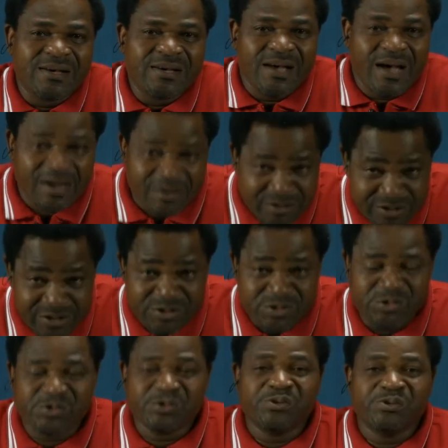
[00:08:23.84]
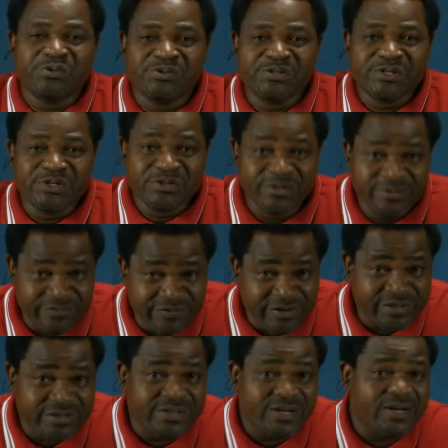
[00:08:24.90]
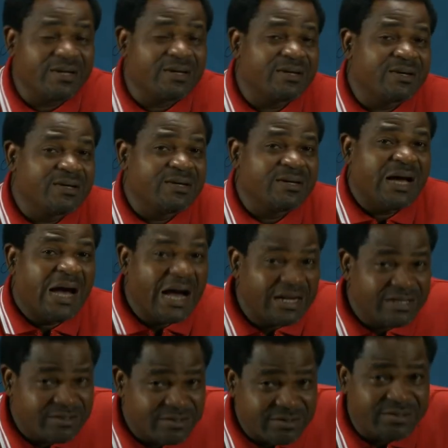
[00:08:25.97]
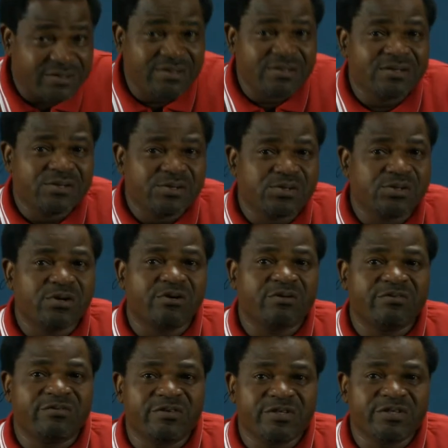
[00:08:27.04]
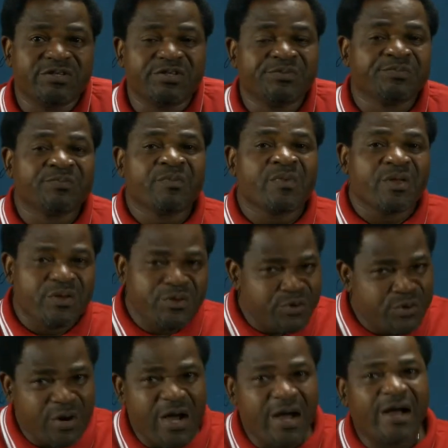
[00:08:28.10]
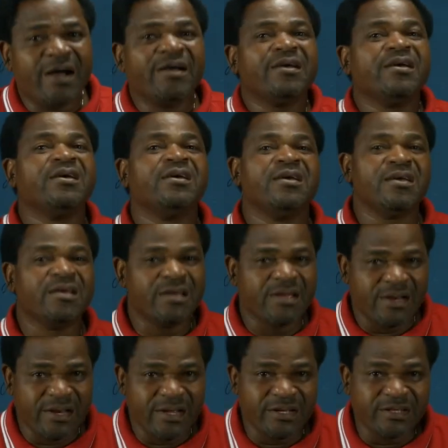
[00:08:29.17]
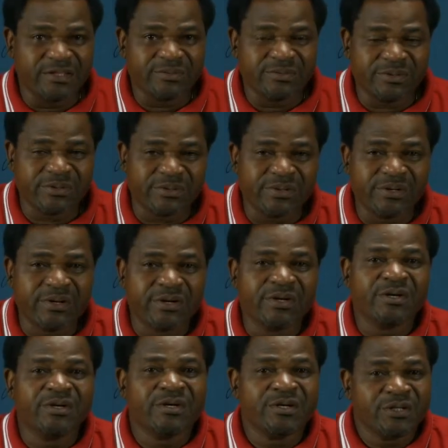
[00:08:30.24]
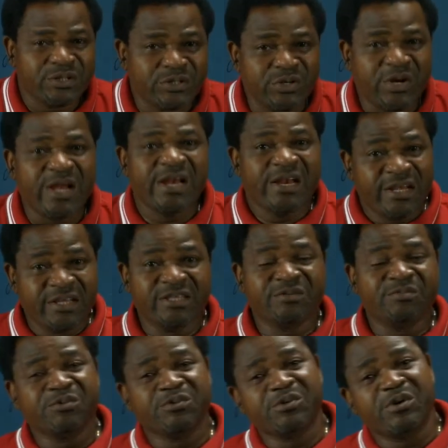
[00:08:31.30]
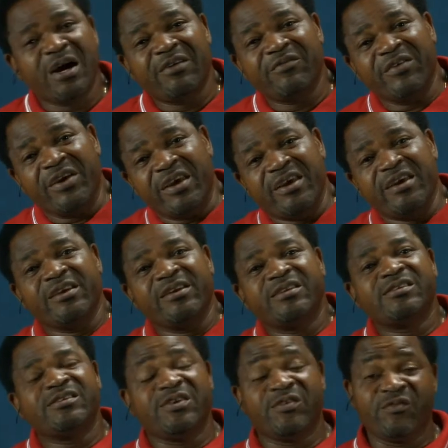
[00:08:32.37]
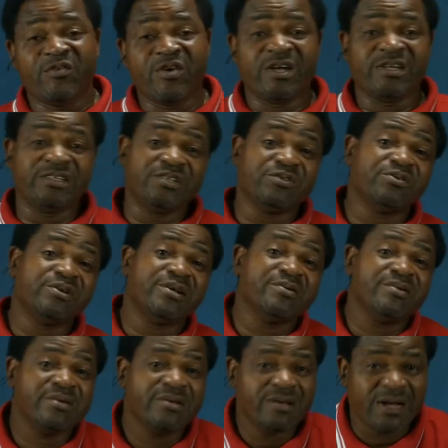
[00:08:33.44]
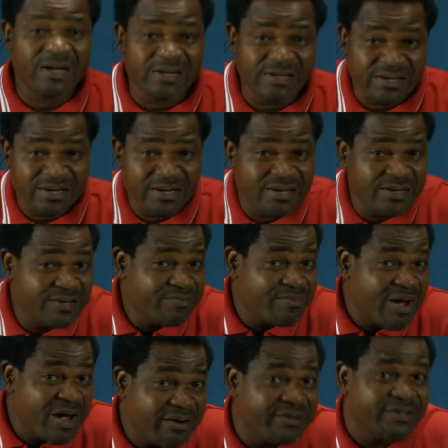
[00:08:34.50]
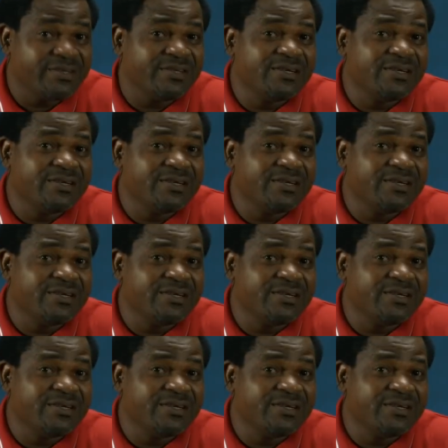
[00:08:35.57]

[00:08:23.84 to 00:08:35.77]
according to the universal adult suffrage. You are eligible. You are eligible to have kids if you are duly and legally married.